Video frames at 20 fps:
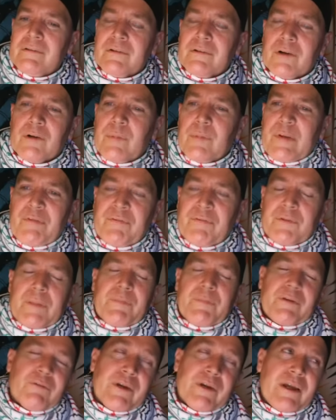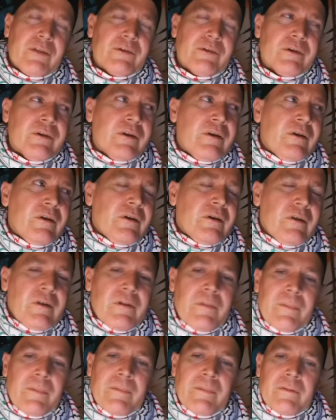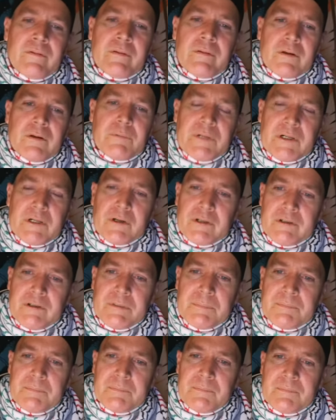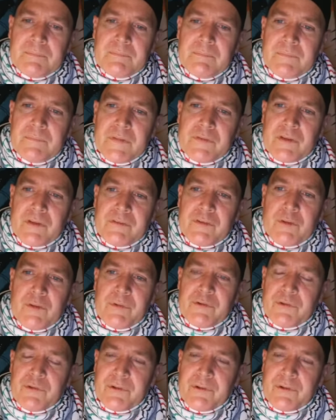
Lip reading: or be flippant, rather, about these kinds of human